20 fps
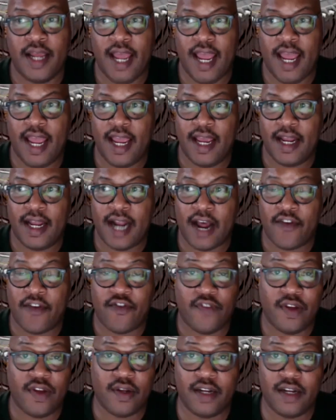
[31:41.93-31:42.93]
and I
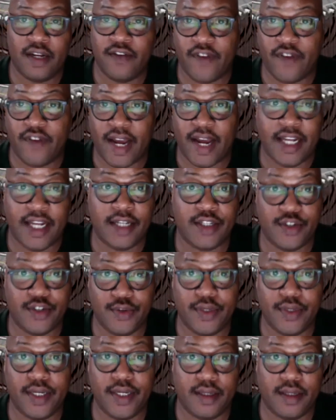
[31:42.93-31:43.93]
feel invited to it,